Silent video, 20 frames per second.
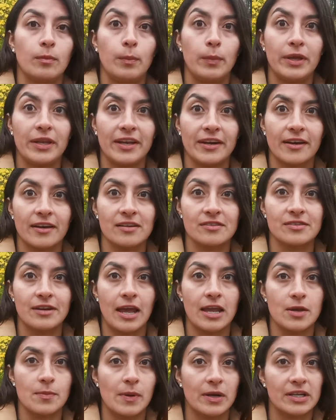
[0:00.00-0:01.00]
Minerals
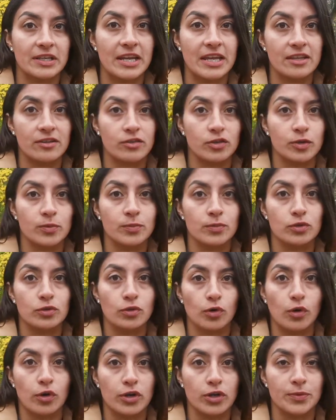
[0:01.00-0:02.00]
like magnesium,
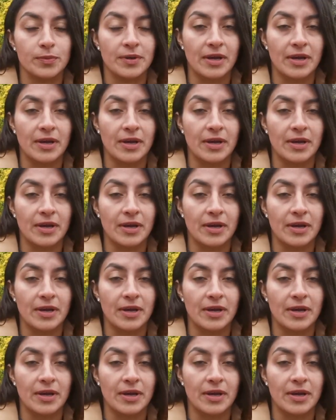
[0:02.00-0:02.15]
sodium,